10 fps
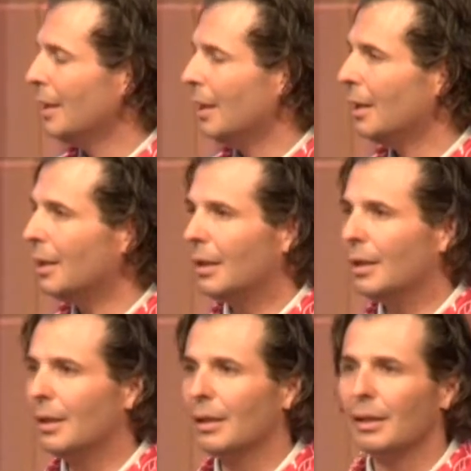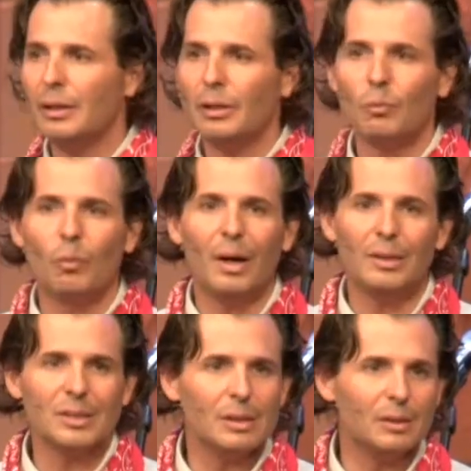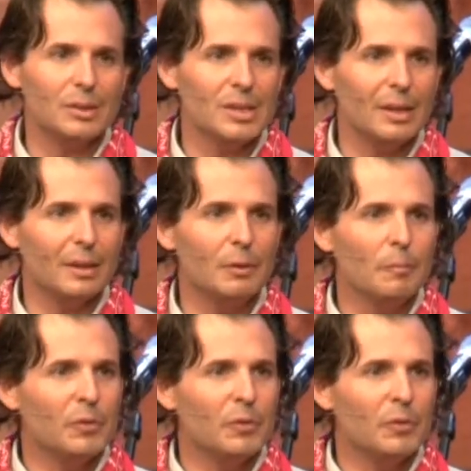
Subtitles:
And Lincoln wisely said,